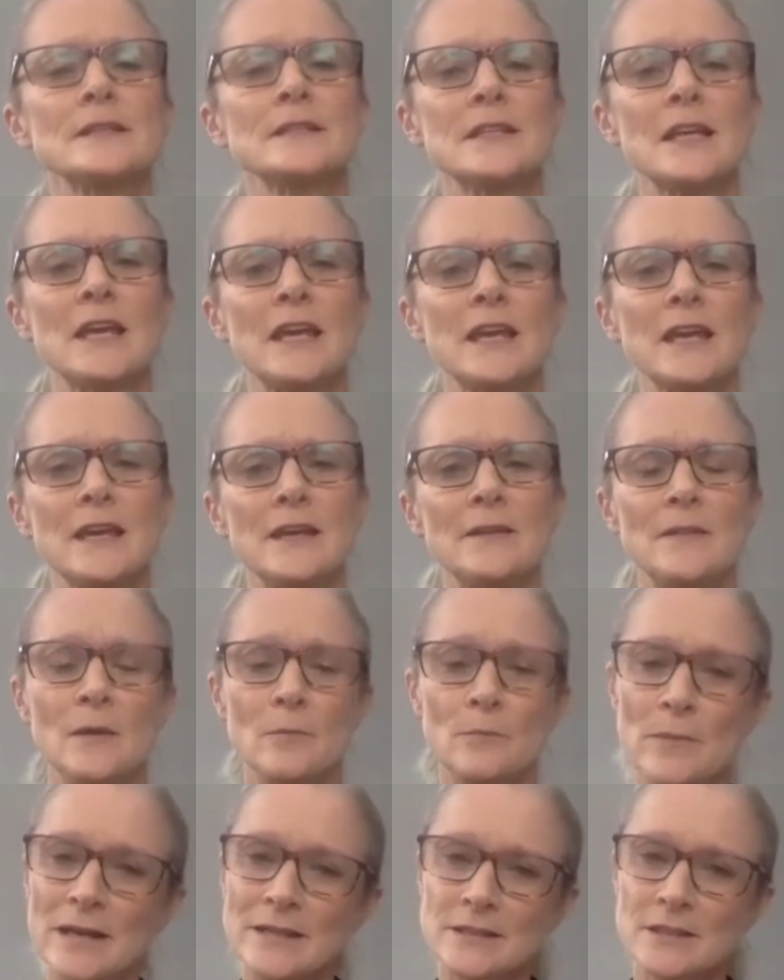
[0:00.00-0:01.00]
take in
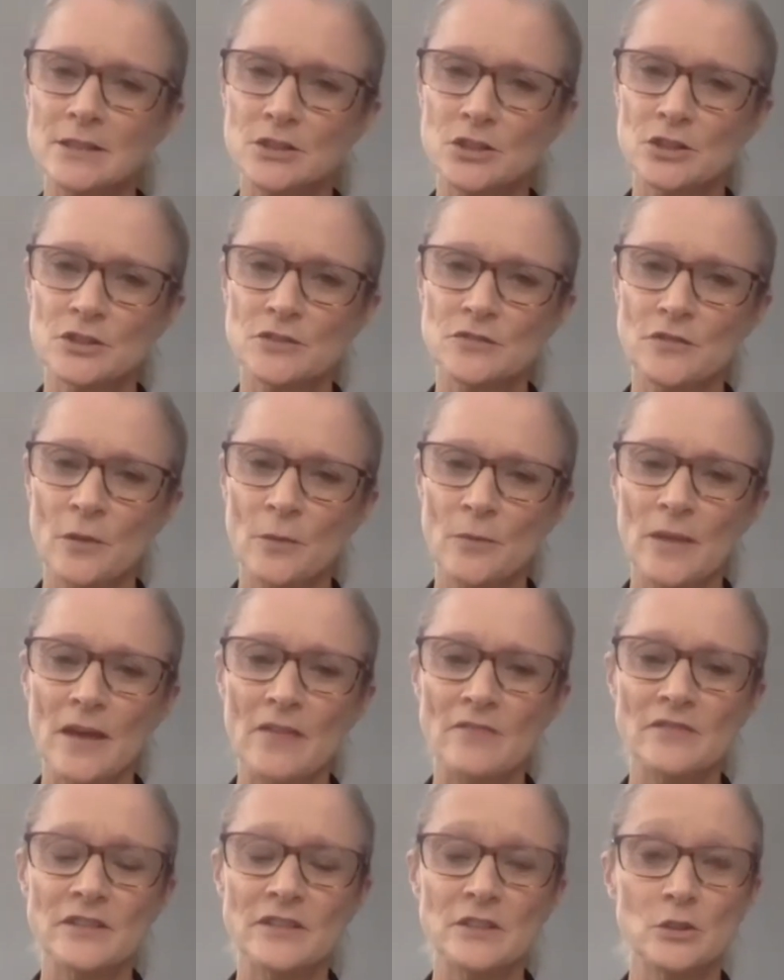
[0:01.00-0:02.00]
the messages from
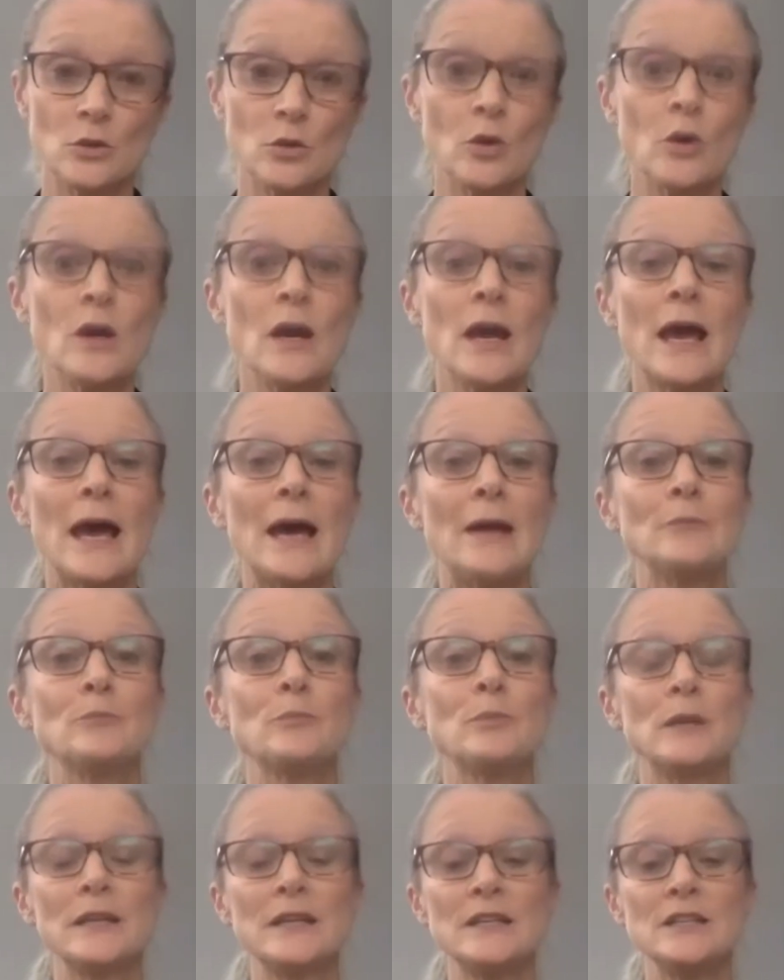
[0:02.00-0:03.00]
that video and
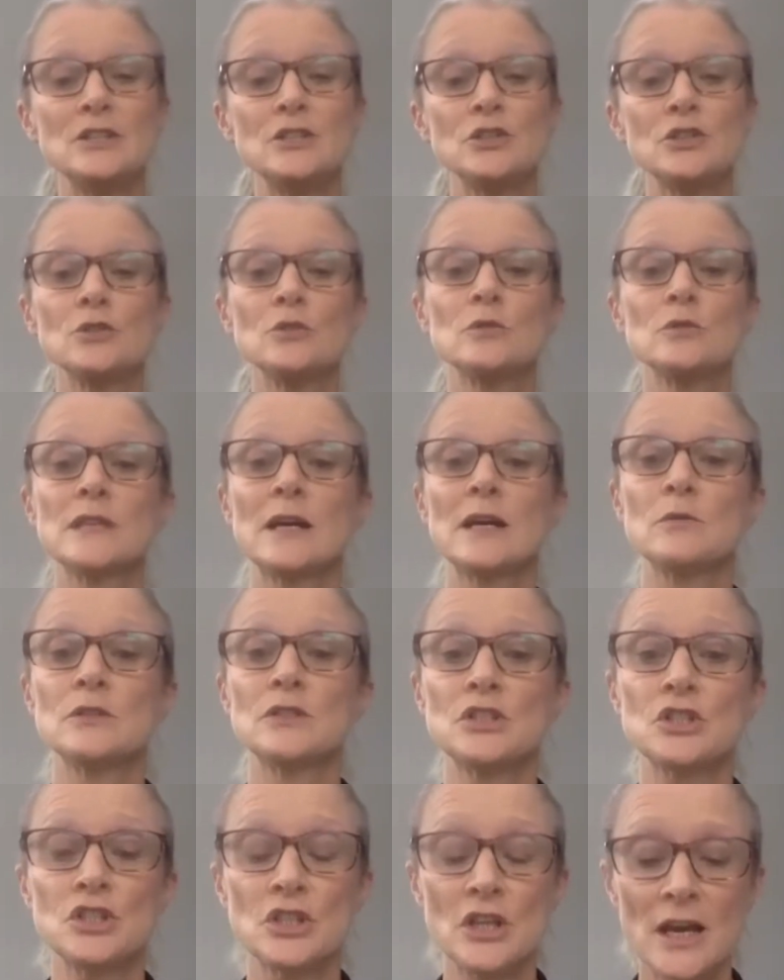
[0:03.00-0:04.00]
please use our
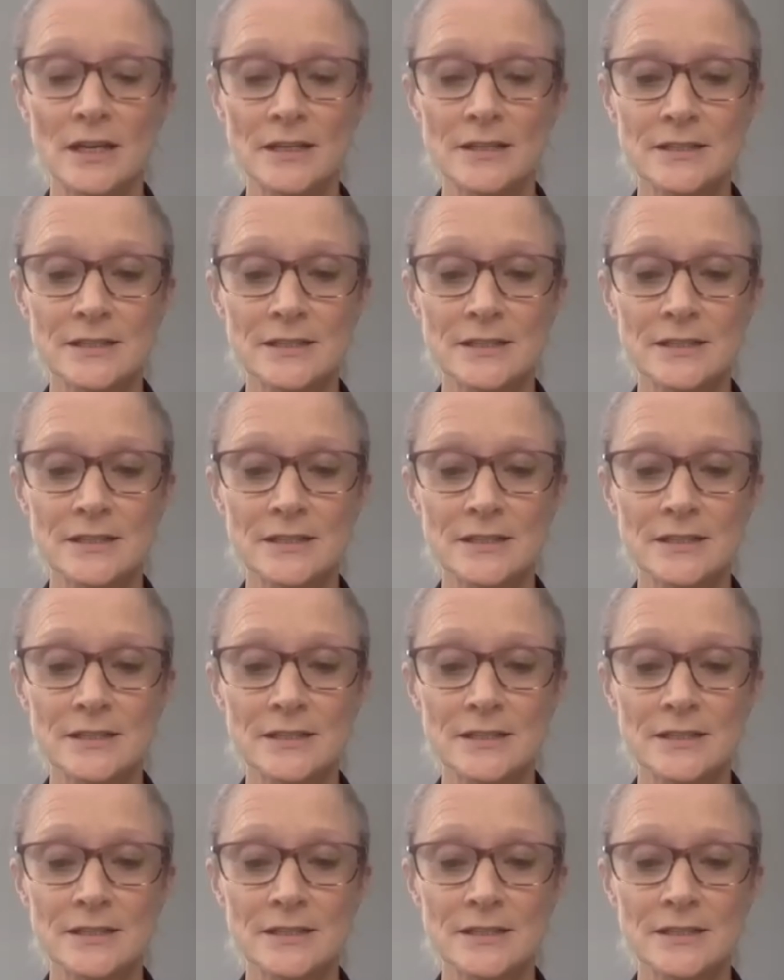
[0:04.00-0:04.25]
chat